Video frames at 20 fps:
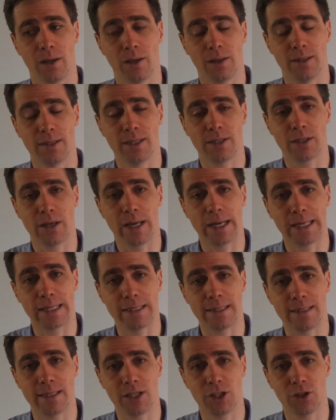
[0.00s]
these
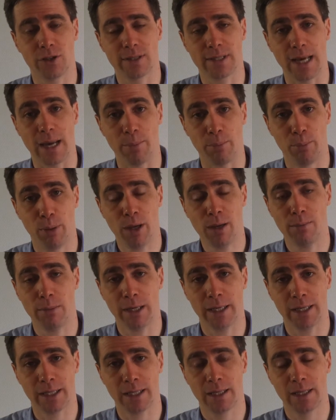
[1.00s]
organizations are
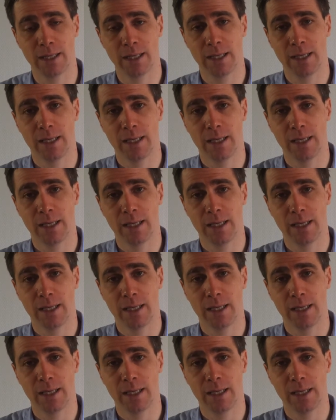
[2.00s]
public,